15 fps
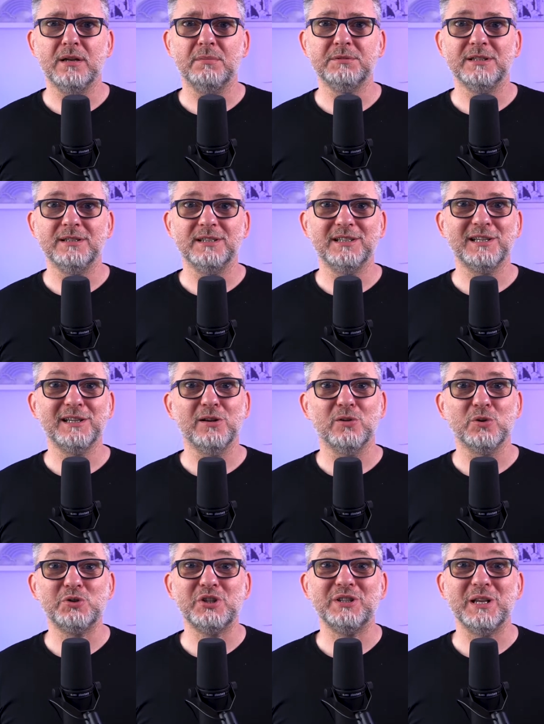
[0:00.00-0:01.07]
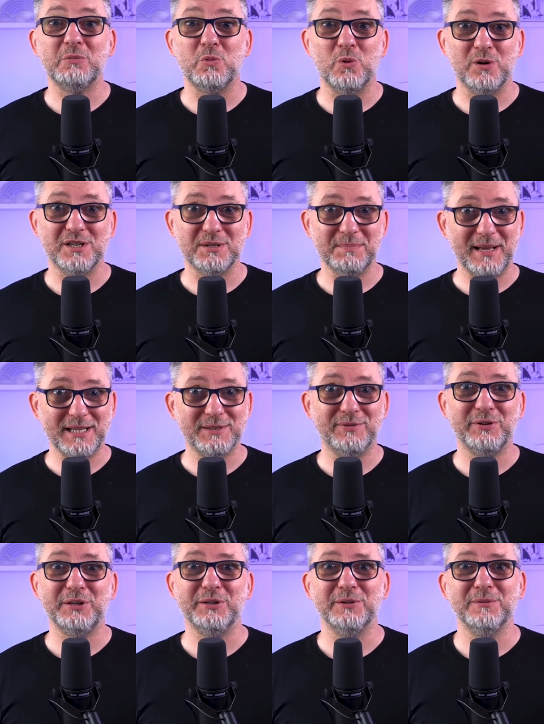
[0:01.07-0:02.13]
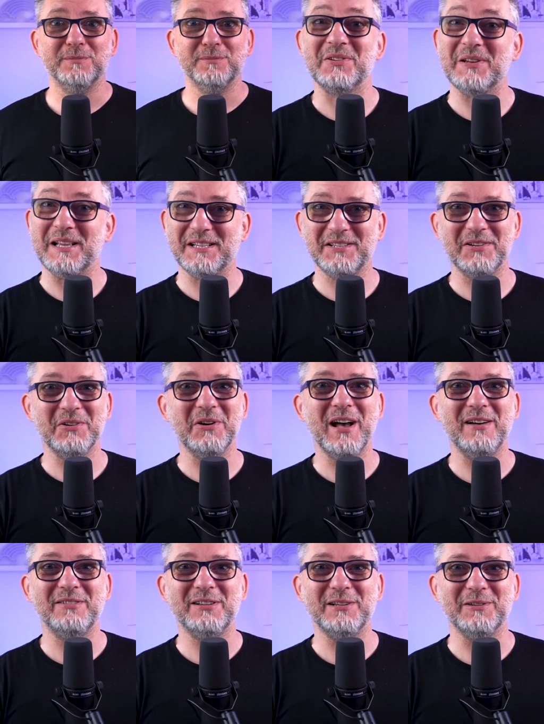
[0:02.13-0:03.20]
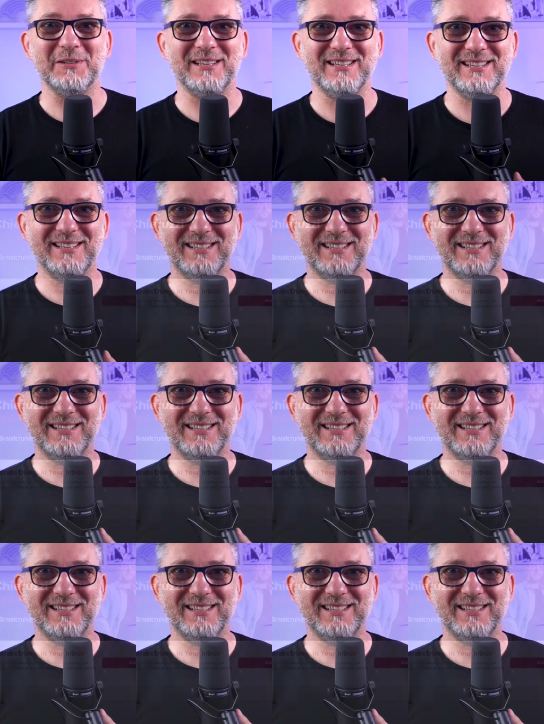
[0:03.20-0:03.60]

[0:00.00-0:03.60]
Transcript: adopting the technology that works best for you. So let's go have a look.